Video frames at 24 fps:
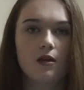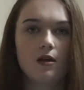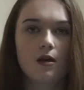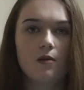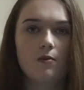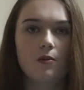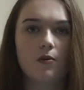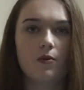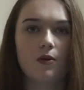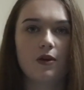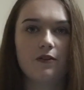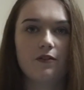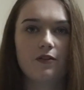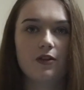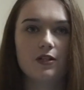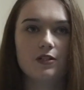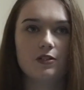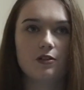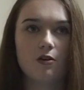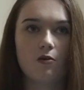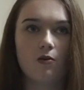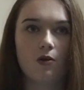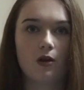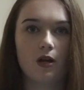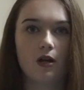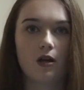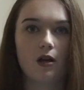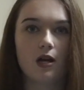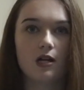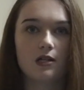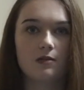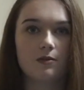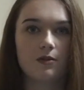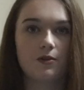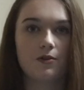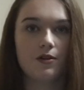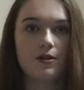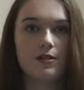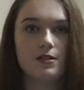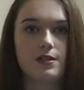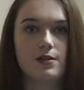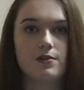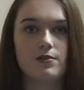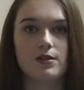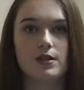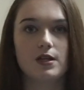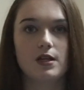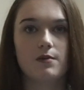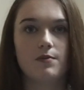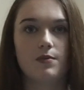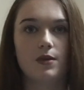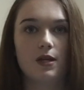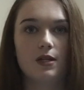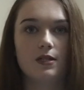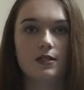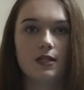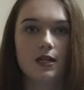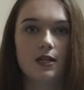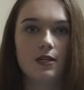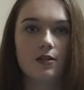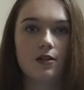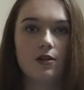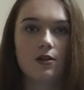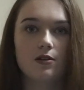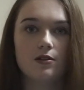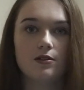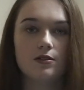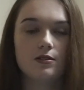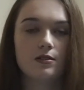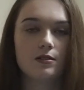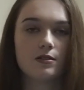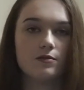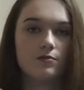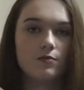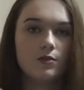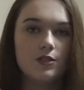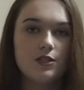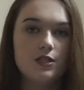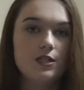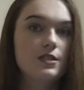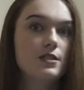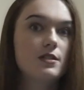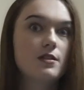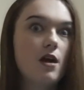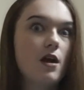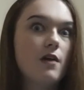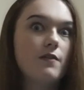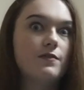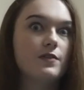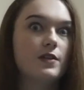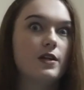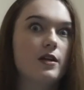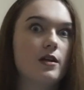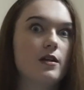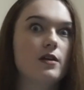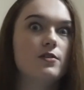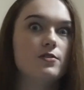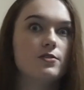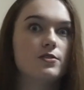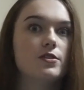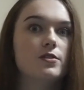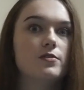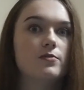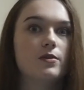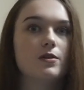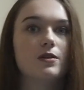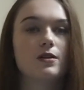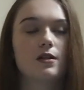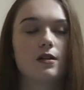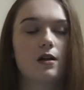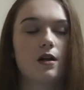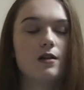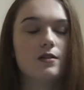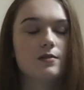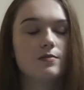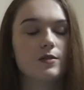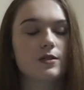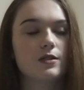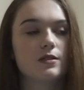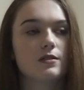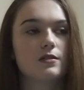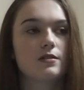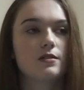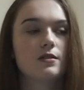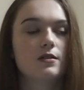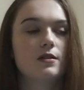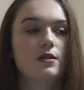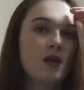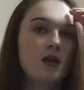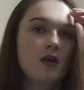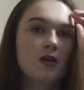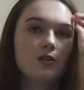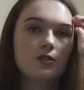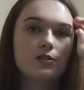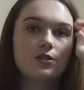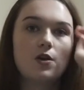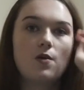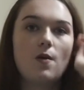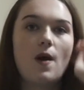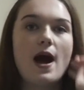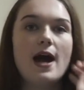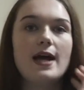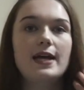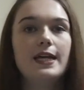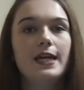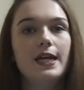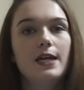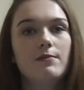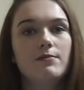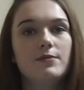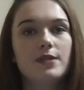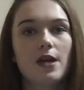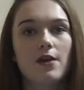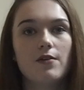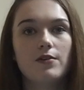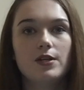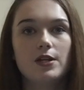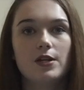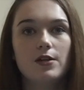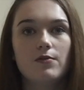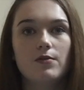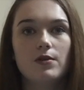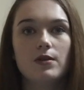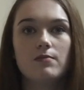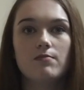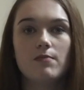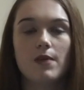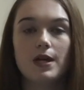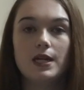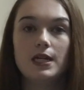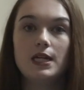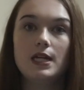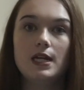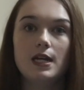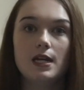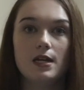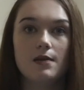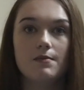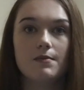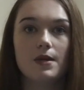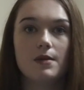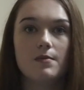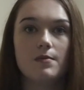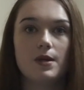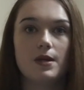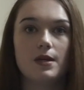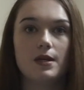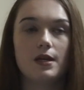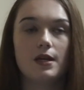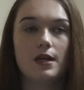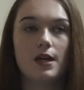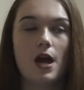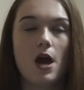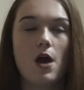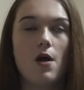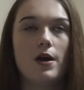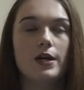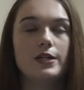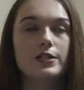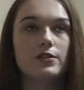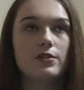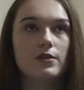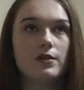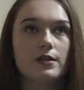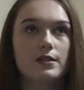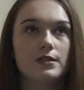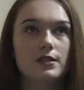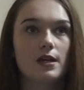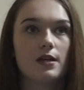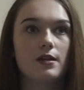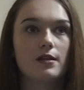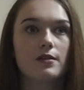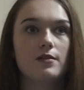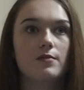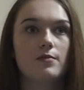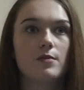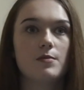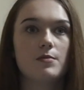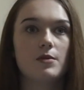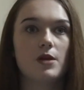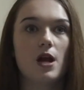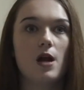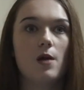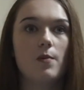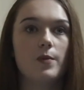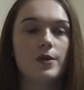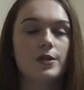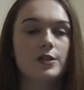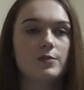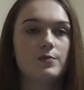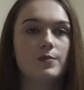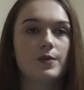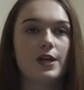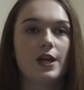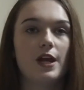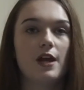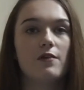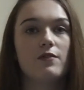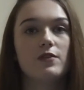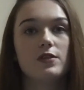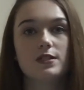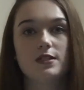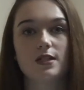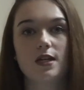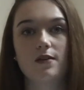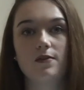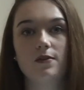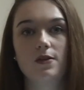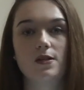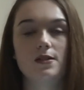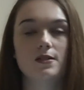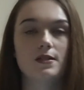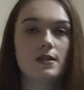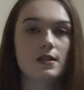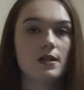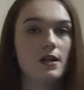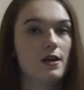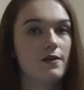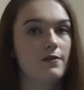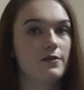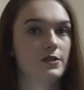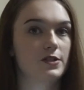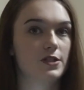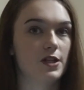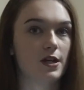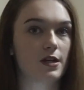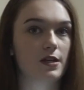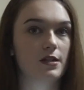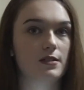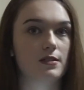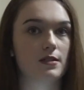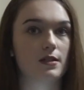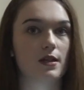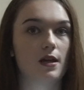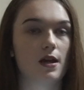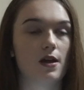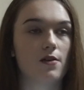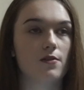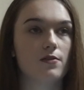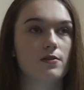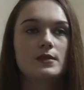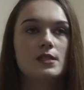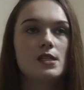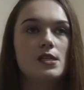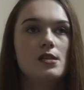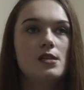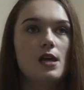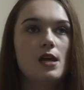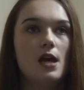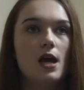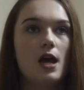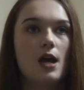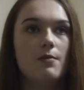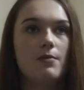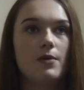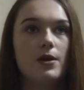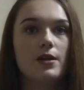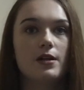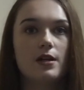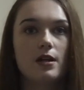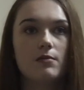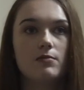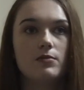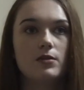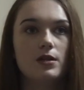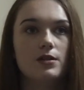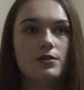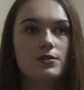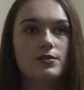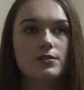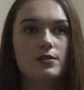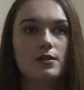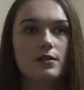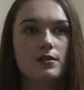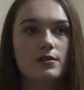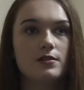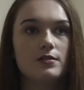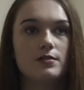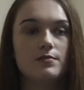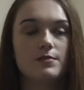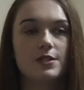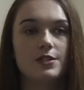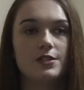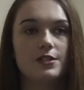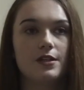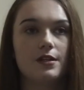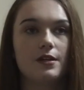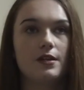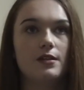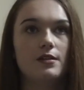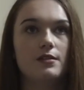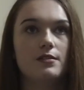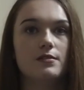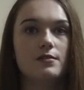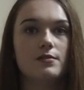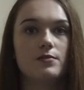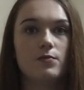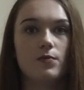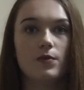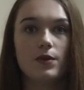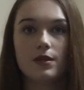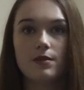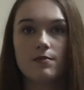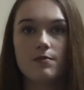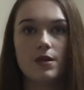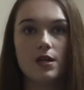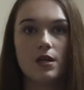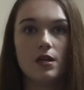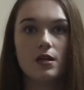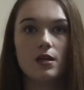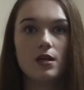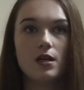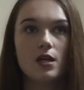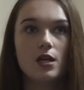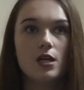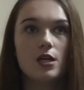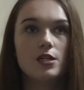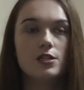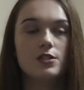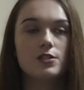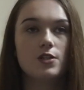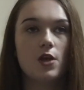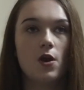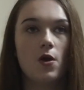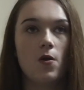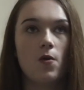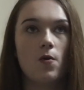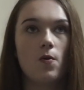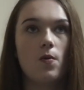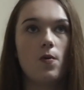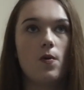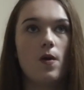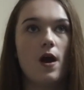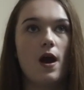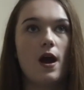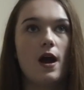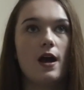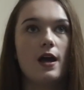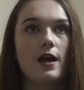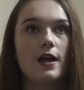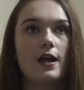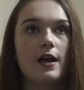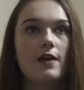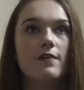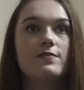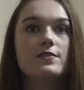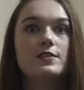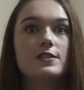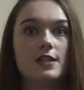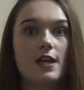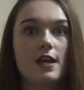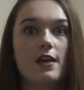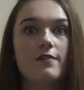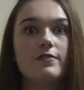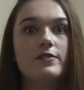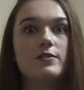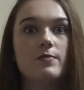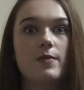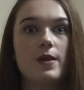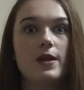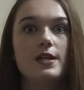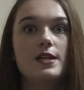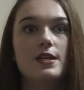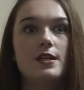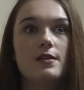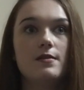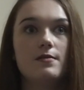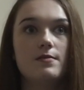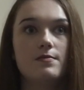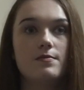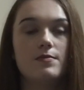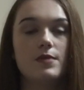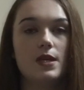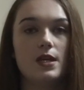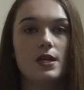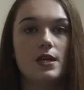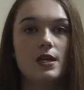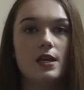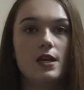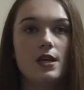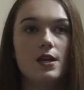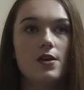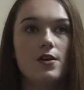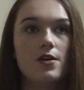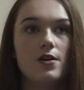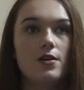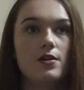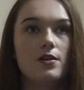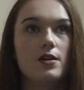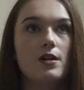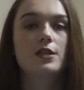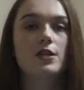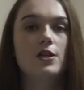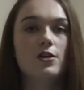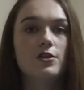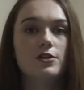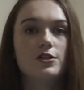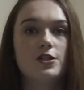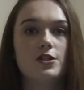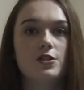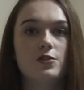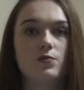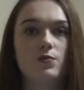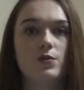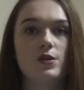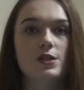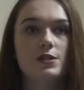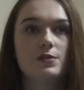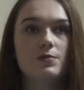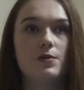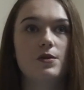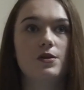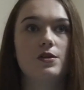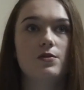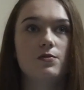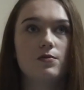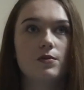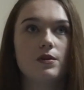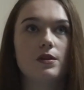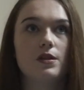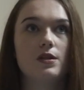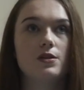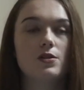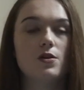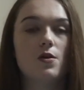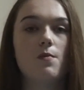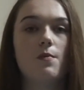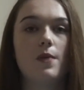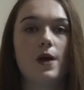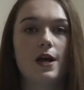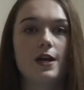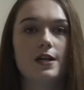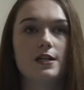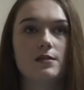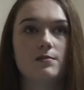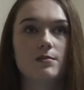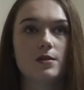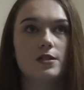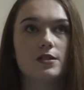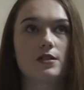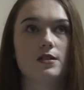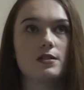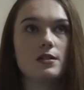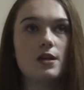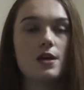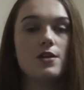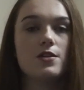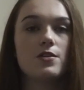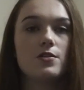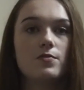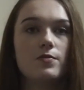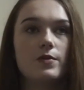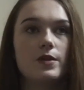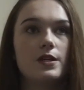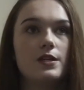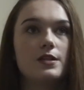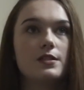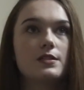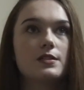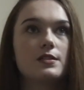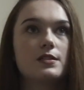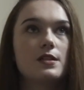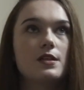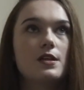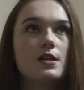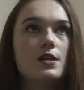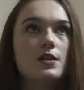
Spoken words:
But whenever I don't work at Cosmic Rays I only get paid $10, which isn't often. I usually work at Cosmics. So I came down here with money in my bank account. I don't exactly remember how much, but I have a savings and I have a checkings account. I brought a couple $100 in my checkings with me, so I have saved money being here. There are just weeks where you really don't buy as much as other weeks.